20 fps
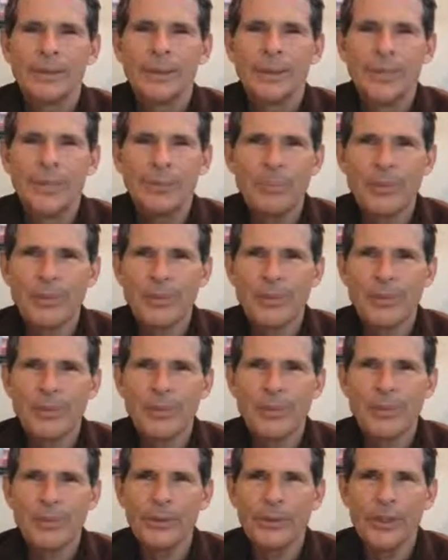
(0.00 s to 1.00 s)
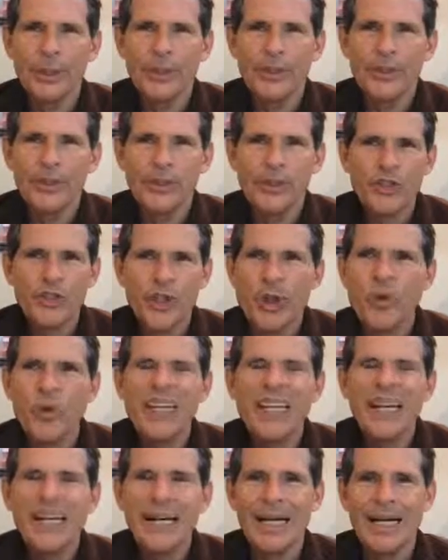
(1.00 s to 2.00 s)
They peer through
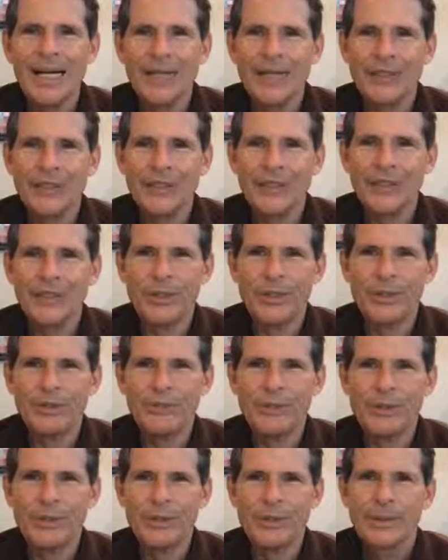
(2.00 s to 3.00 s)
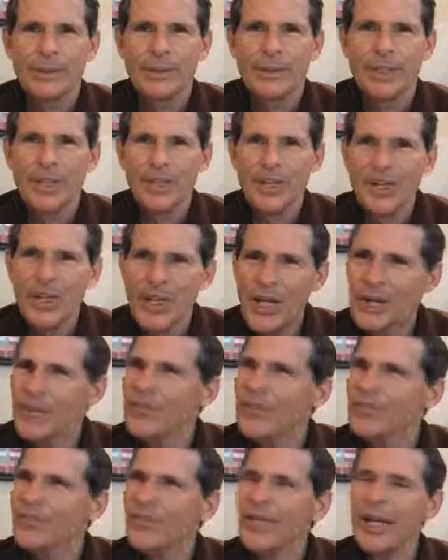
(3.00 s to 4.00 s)
stony eyes that have
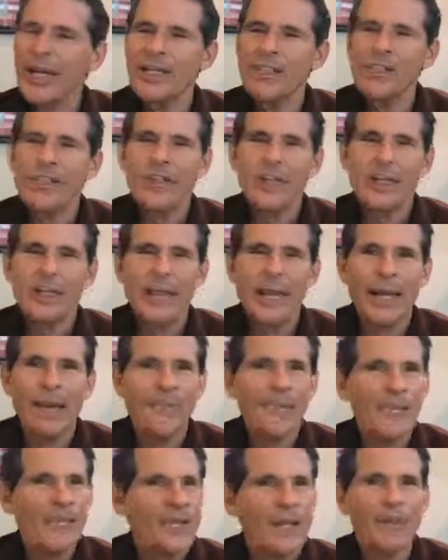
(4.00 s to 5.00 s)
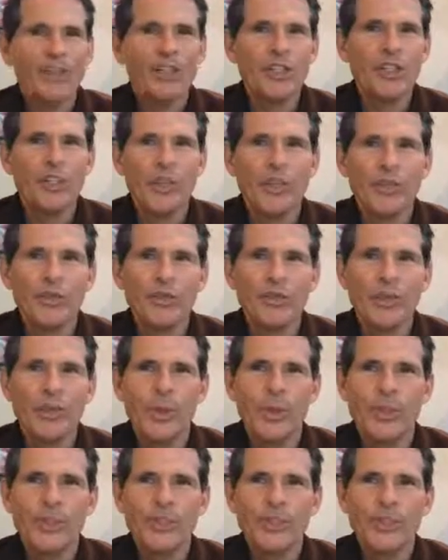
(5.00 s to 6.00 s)
never flinched, have never closed
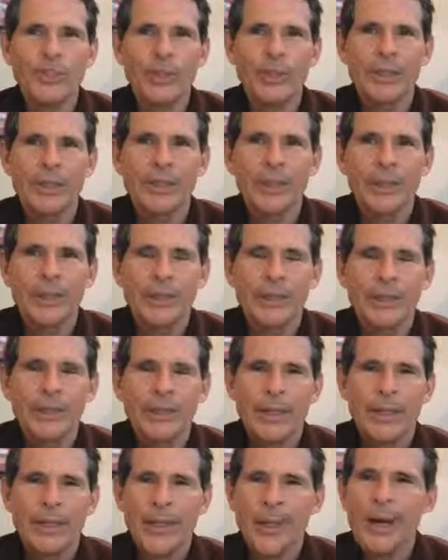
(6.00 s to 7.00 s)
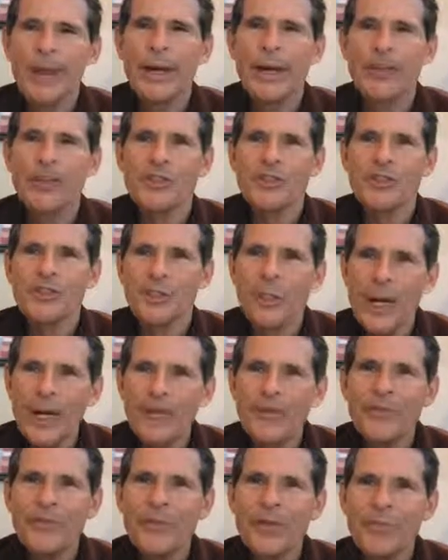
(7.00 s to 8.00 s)
once. They're as
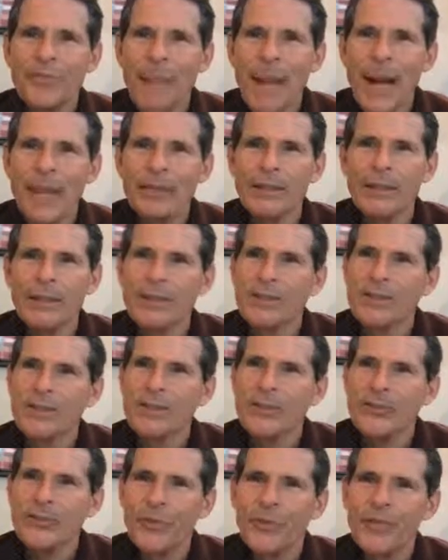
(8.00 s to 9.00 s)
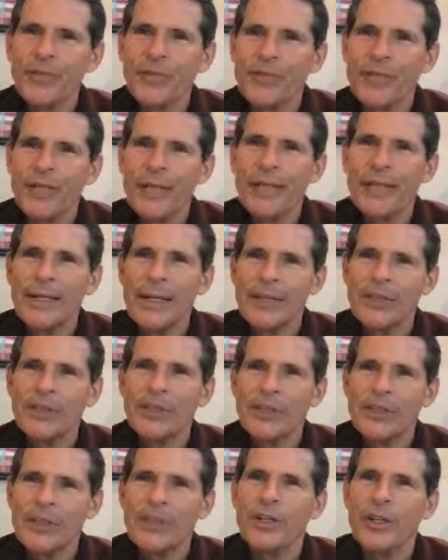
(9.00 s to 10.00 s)
ready for battle as the first day they
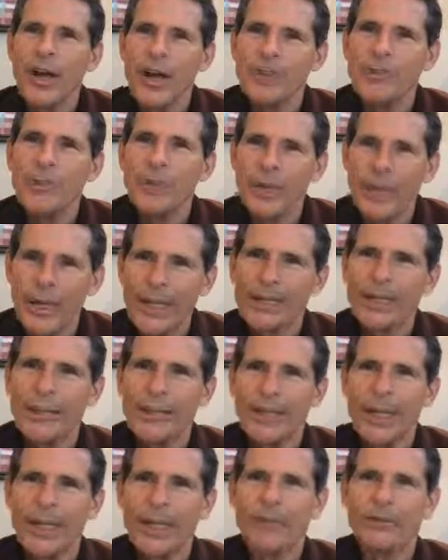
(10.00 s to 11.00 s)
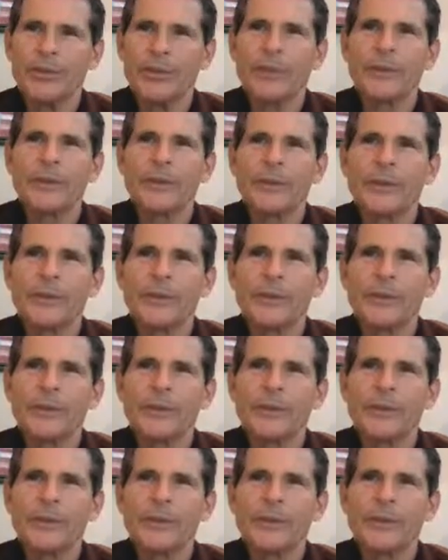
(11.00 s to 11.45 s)
stood on parade ground.